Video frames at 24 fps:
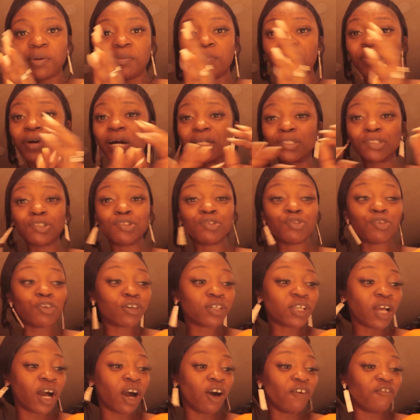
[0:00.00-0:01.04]
But I don't know
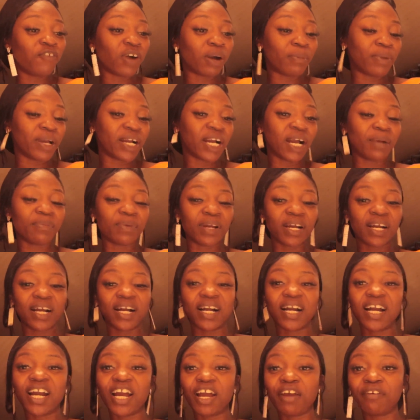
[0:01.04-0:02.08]
how far my camera
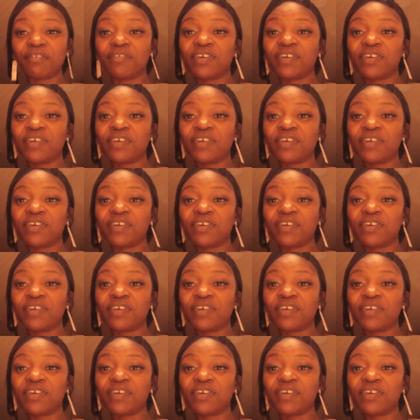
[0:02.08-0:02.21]
can carry.